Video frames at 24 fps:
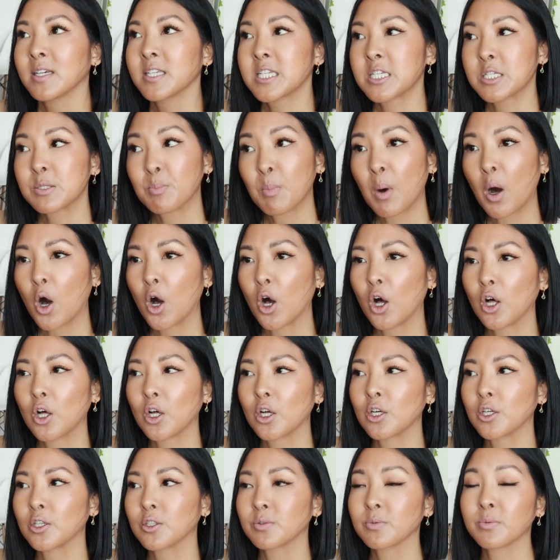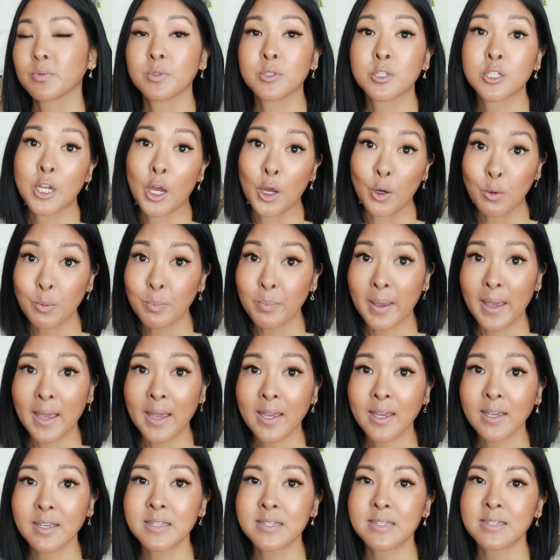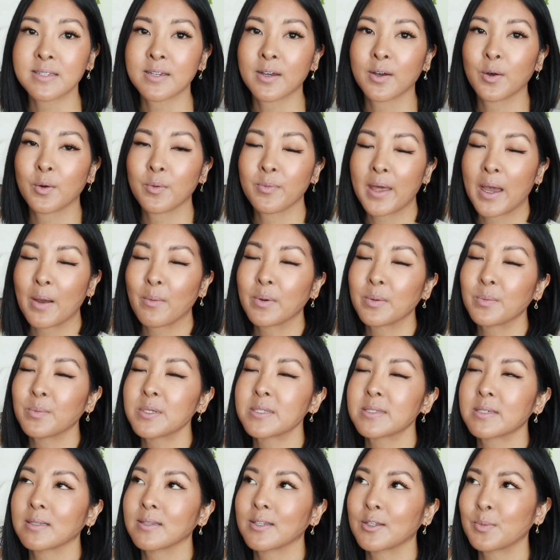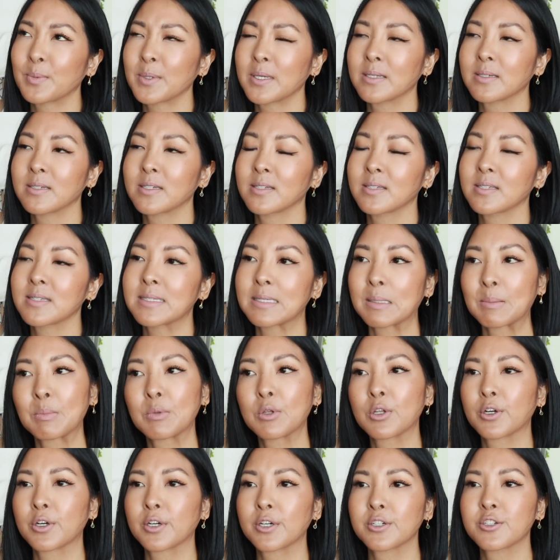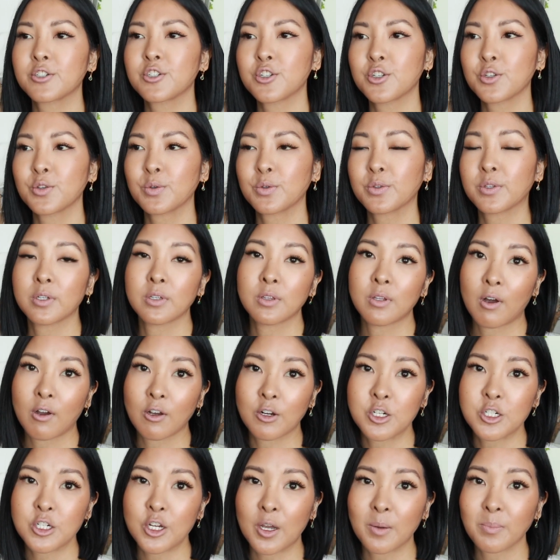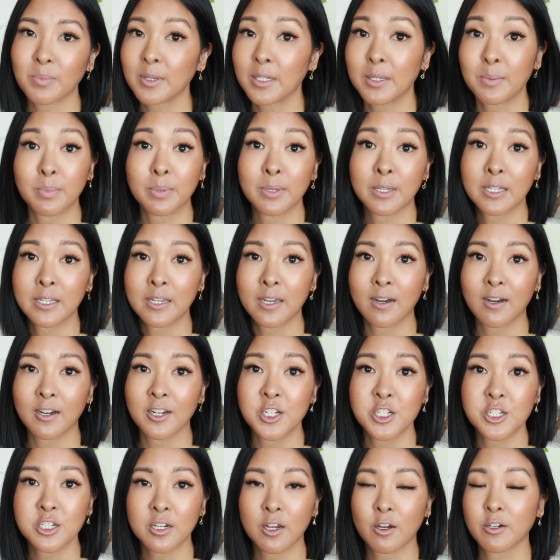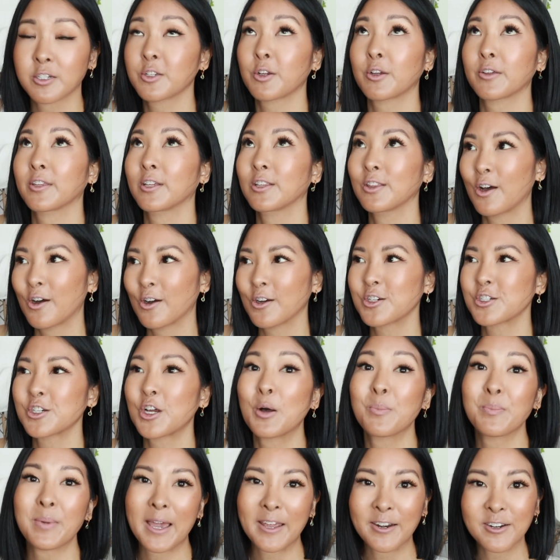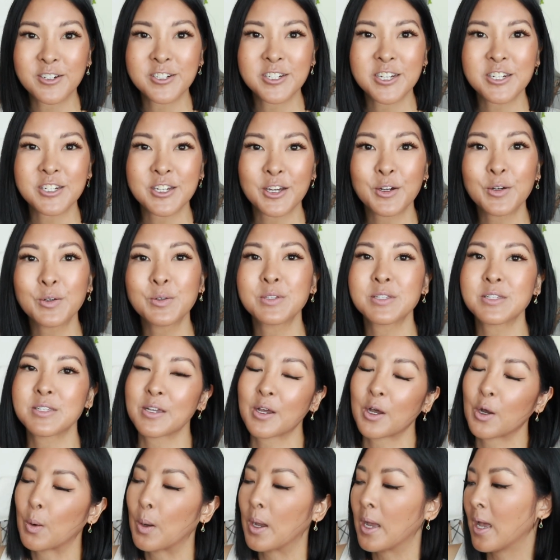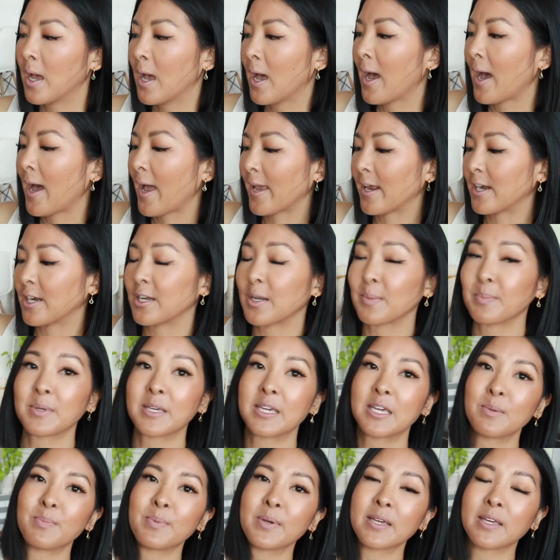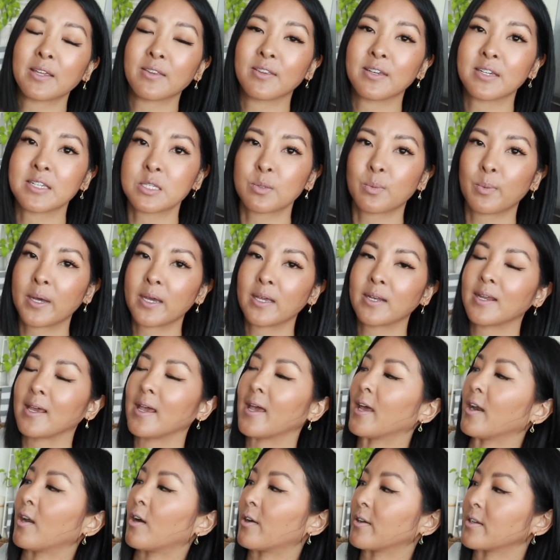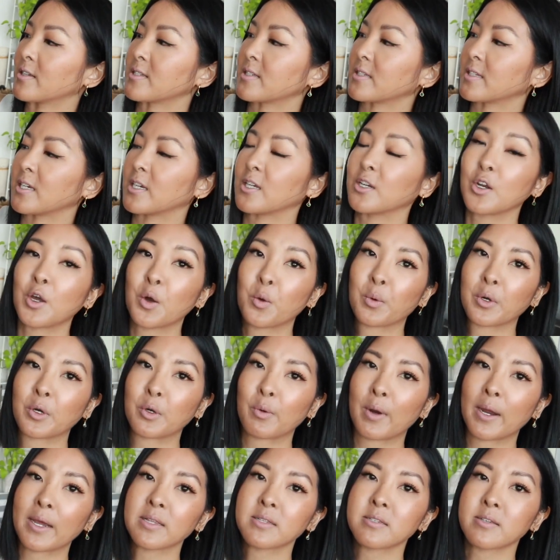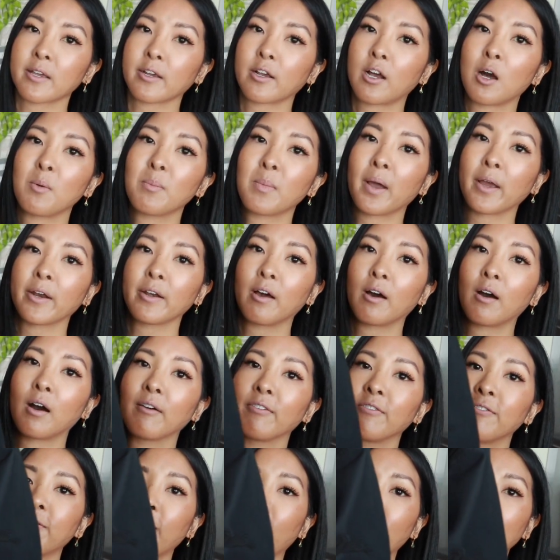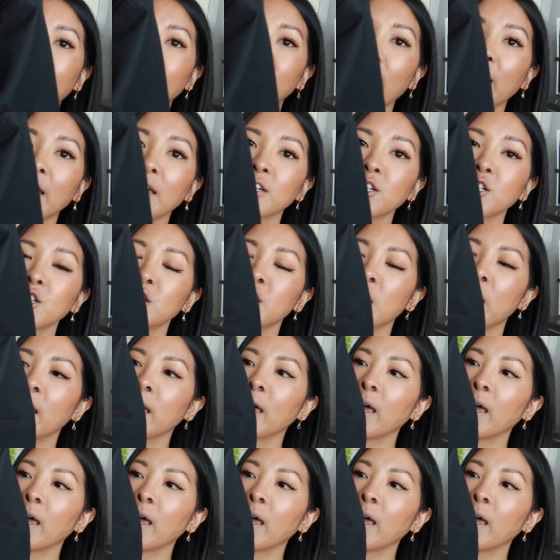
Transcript: small tote bag, so that one was a little bit similar to the Longchamp Le Pliage, the Longchamp energy tote, so I ended up keeping this one, and honestly no regrets. I got mine off Farfetch,